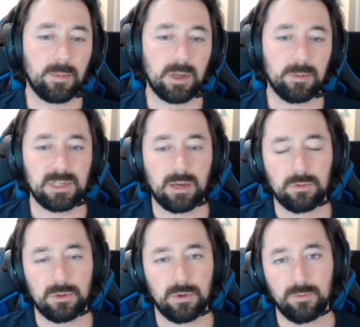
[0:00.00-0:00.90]
comes out,
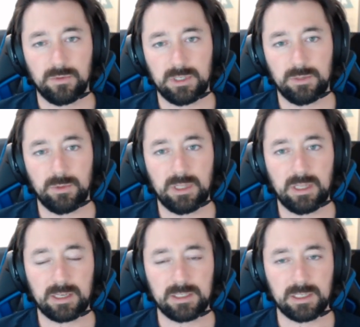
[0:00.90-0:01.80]
hopefully within the
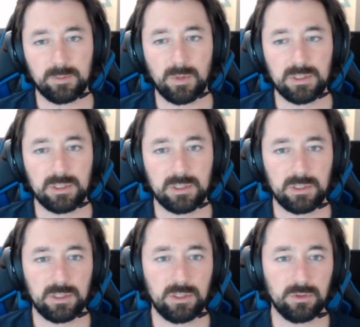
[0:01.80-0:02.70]
next 6
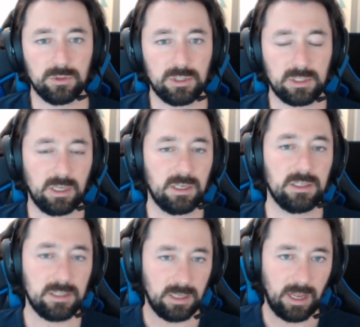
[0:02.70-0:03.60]
months, you'll just get
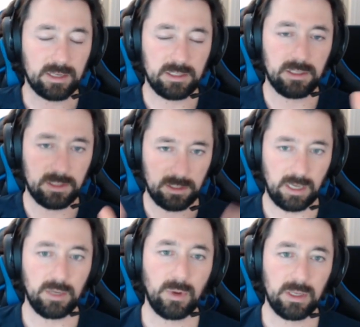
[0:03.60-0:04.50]
instant access
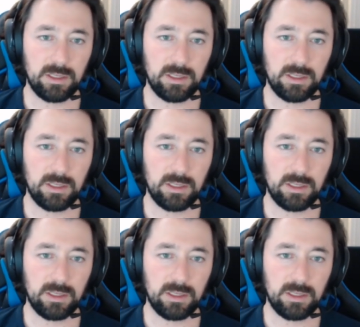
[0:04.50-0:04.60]
anyway.